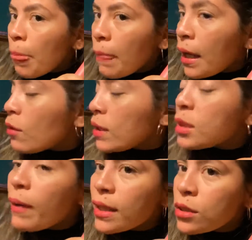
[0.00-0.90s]
Anyways,
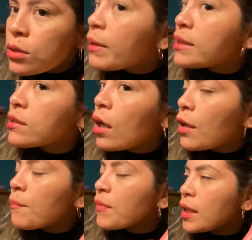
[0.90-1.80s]
back to my
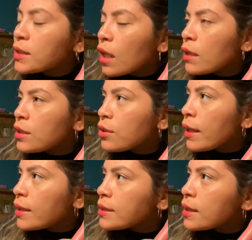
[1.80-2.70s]
scar. Yeah, Scarlett
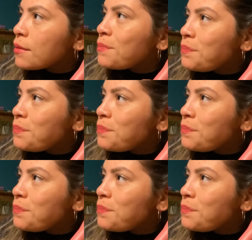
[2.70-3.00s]
Johansson.